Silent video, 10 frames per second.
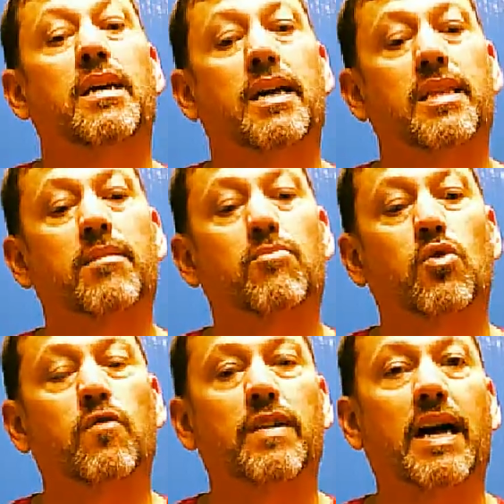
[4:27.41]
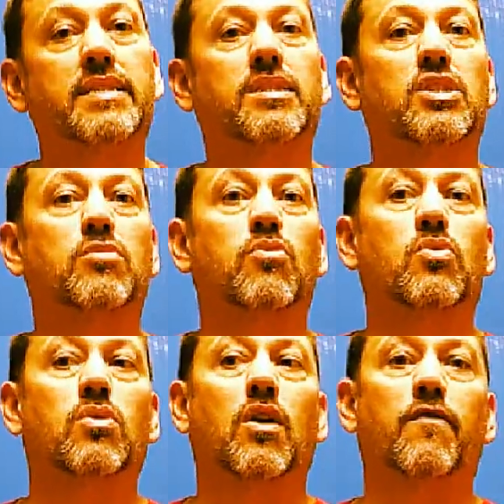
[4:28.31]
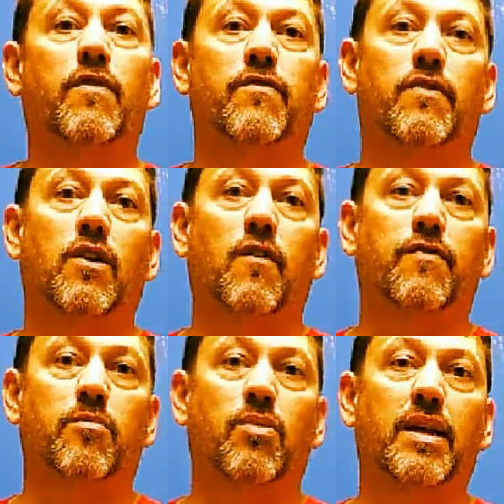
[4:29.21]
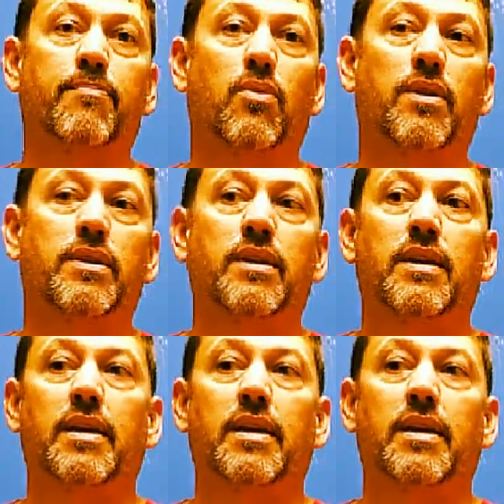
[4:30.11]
and then move nice and smooth off the break point,